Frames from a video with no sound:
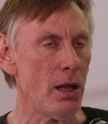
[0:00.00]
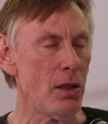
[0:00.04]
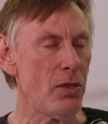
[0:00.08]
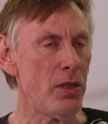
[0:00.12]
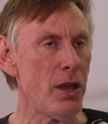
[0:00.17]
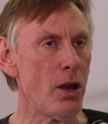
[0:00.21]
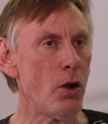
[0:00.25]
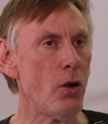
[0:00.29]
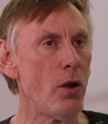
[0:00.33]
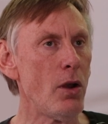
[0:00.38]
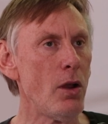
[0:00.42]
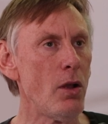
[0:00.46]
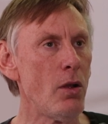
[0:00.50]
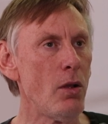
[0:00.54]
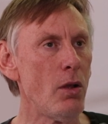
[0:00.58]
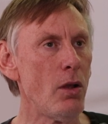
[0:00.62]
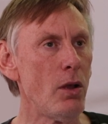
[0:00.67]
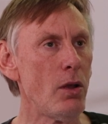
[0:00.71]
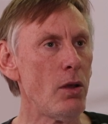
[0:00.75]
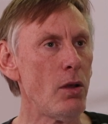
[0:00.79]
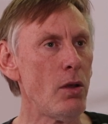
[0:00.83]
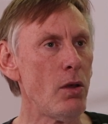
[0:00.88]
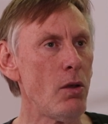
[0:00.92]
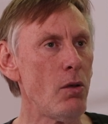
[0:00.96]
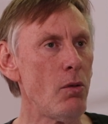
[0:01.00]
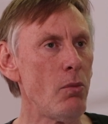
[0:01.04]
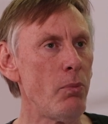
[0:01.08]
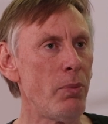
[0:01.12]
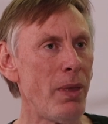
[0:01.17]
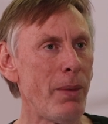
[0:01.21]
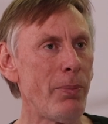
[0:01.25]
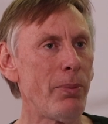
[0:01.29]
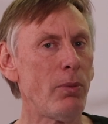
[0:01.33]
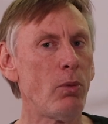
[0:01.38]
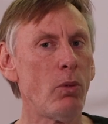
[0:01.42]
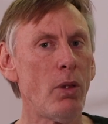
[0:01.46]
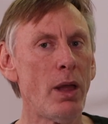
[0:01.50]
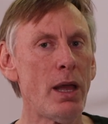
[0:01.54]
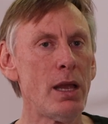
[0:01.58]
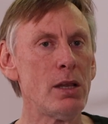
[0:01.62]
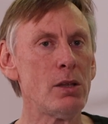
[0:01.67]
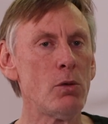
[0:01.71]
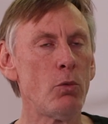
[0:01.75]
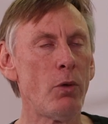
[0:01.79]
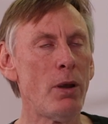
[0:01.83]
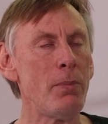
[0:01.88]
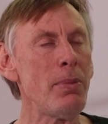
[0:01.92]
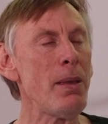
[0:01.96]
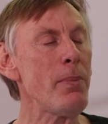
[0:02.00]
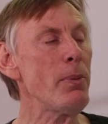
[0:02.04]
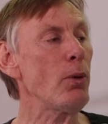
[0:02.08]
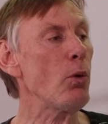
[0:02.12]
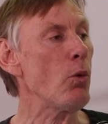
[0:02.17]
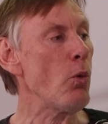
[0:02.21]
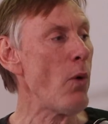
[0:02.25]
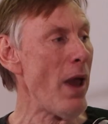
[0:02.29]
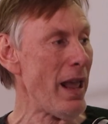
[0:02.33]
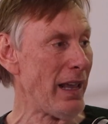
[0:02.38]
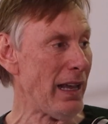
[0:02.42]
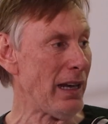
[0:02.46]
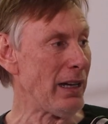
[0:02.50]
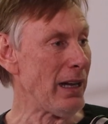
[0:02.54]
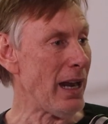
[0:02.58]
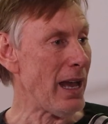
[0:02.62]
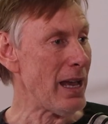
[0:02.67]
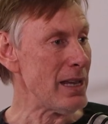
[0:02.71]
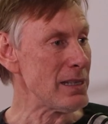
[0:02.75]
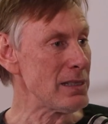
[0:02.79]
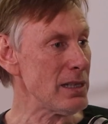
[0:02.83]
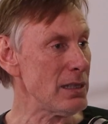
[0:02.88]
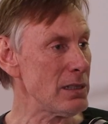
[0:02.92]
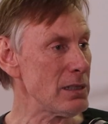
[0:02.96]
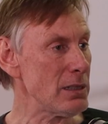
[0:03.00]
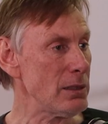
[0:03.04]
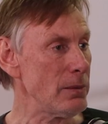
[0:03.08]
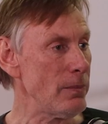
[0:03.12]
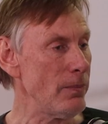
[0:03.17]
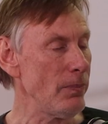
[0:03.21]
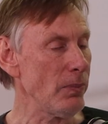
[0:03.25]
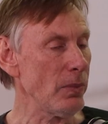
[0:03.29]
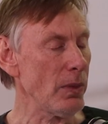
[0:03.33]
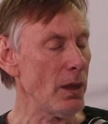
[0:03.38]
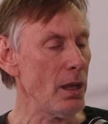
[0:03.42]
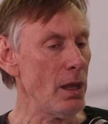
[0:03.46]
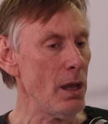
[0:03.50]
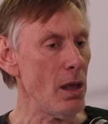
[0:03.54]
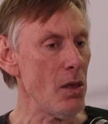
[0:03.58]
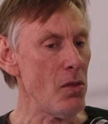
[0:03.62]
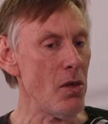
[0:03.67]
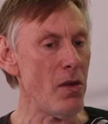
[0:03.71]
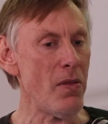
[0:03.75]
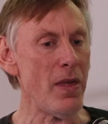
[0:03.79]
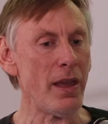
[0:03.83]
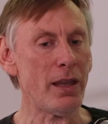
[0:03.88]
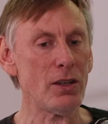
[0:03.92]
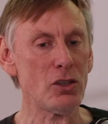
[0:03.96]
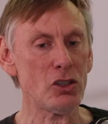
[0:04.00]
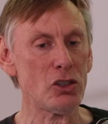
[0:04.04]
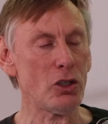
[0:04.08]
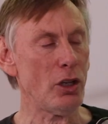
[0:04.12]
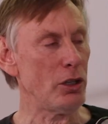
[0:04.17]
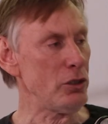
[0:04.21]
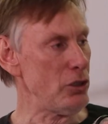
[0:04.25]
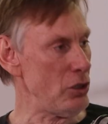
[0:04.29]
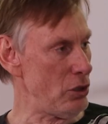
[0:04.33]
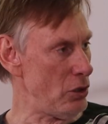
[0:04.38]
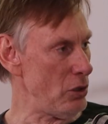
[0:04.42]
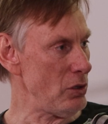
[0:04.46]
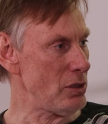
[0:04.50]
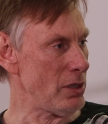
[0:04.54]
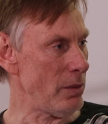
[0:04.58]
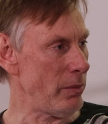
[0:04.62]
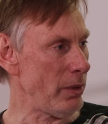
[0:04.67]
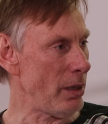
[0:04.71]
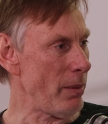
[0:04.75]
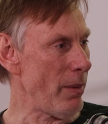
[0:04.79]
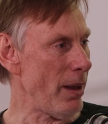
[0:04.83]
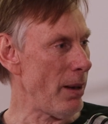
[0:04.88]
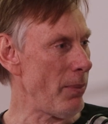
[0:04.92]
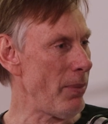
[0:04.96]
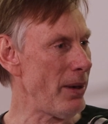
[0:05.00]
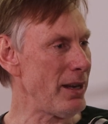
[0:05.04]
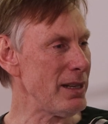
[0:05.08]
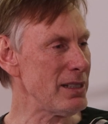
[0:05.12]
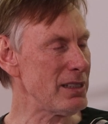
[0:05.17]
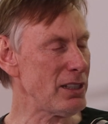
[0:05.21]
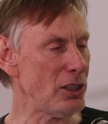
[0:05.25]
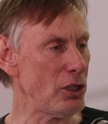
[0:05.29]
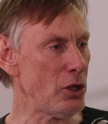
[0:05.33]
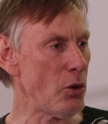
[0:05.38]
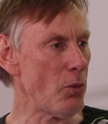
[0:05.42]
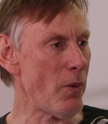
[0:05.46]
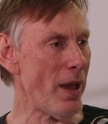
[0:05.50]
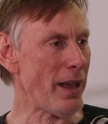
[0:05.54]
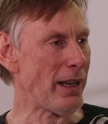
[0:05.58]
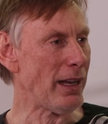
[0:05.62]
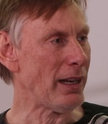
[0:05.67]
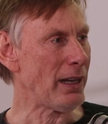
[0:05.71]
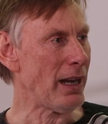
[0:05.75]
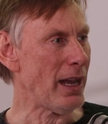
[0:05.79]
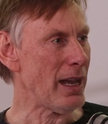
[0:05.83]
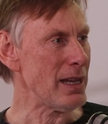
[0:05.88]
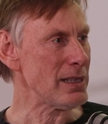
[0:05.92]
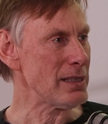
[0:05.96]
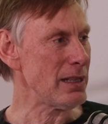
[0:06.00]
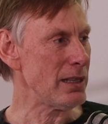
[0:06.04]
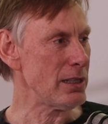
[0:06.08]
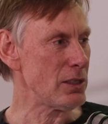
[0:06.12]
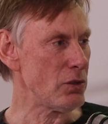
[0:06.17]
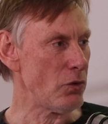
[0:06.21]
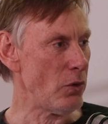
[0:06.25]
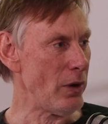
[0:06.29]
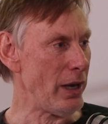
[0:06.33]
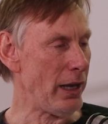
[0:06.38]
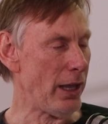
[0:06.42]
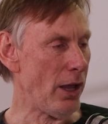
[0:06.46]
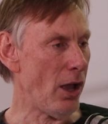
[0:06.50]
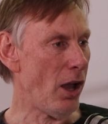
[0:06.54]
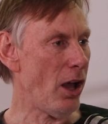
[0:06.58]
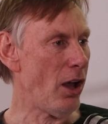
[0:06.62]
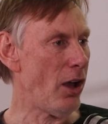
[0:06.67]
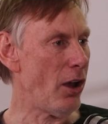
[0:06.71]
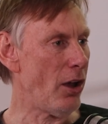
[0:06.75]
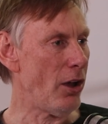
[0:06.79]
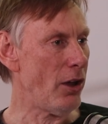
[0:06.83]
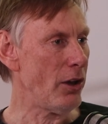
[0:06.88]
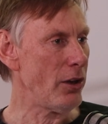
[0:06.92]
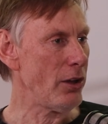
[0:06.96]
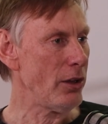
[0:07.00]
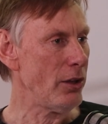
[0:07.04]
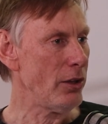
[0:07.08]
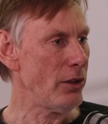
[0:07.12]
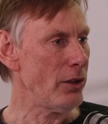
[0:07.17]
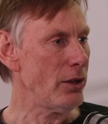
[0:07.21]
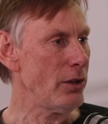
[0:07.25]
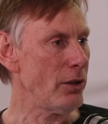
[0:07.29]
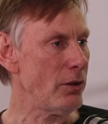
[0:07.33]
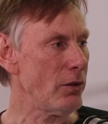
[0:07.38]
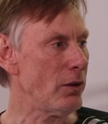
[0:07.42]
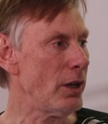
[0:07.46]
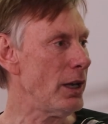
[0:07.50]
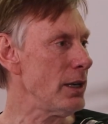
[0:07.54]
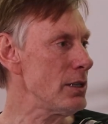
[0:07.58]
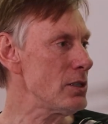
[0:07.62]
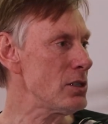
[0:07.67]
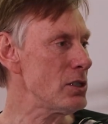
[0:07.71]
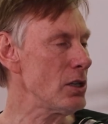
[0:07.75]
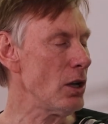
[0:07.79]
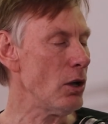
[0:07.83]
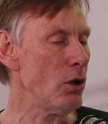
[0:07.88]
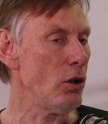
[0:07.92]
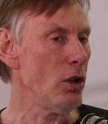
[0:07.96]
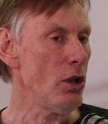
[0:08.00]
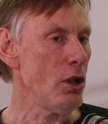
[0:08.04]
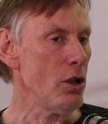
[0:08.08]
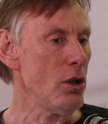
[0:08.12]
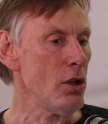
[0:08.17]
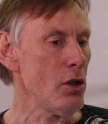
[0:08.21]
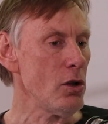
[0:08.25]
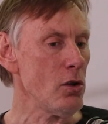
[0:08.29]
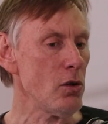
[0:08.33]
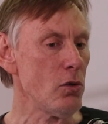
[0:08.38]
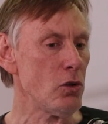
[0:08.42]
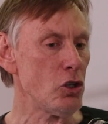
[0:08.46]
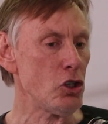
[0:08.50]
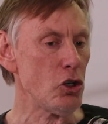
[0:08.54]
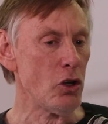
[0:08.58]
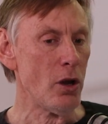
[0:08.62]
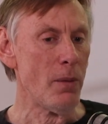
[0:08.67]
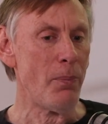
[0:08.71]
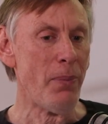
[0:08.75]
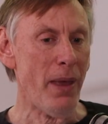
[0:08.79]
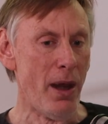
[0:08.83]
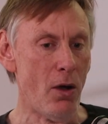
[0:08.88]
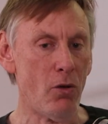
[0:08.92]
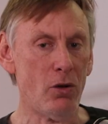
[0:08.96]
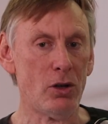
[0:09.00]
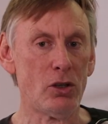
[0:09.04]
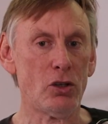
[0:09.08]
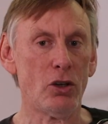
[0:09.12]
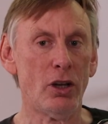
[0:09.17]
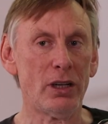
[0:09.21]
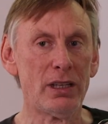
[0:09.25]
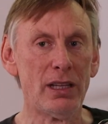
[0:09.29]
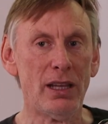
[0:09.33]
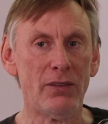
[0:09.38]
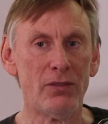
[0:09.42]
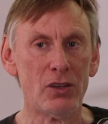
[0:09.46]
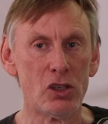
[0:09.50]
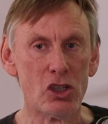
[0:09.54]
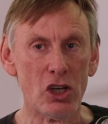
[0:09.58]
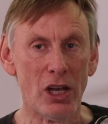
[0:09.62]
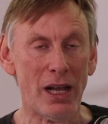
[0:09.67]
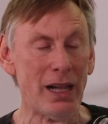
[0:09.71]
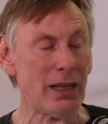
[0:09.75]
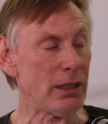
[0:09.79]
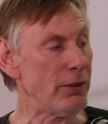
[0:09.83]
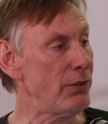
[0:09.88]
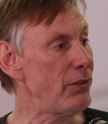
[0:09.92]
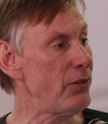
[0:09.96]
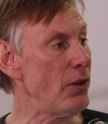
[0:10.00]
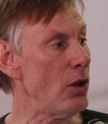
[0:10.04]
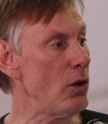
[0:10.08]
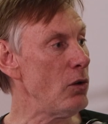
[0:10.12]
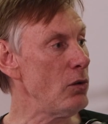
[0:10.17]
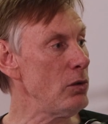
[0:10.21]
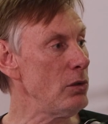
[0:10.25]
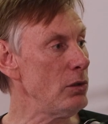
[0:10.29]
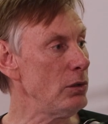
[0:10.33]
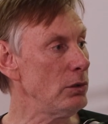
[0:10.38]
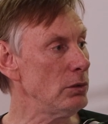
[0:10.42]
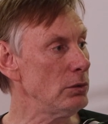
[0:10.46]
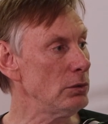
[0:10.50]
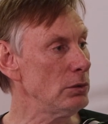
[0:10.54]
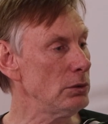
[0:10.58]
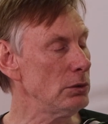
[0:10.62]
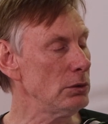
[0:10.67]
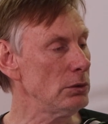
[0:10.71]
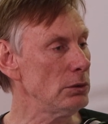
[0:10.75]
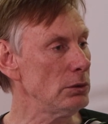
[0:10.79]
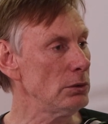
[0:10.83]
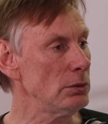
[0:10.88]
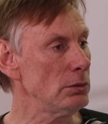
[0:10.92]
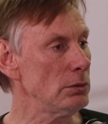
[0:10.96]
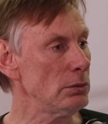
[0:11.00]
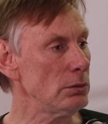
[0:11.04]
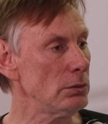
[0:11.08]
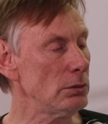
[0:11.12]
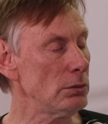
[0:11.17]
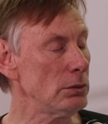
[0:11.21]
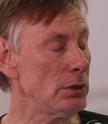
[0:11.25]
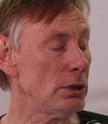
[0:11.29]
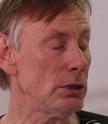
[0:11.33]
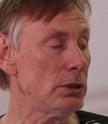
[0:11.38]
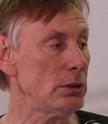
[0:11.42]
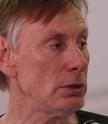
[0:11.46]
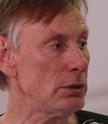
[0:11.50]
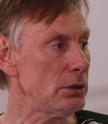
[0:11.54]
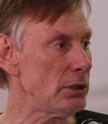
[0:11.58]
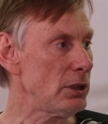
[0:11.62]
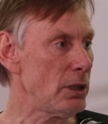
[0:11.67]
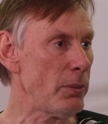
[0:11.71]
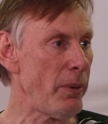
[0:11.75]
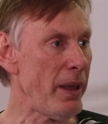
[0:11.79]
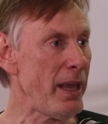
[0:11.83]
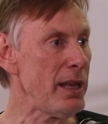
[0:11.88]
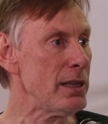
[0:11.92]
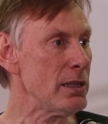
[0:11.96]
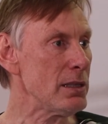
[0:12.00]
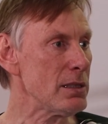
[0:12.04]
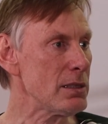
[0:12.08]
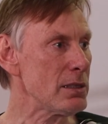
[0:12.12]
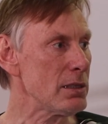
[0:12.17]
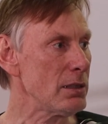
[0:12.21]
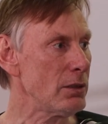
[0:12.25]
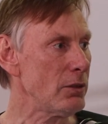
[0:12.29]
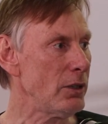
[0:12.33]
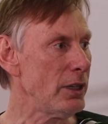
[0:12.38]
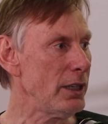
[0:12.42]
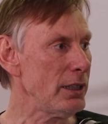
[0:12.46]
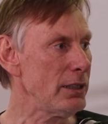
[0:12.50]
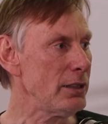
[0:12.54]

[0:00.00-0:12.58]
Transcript: when people recognize it, then they can start to do something about it. But until you recognize it, it's really hard, right? So should a parent not give a child a phone? Well, it depends, right?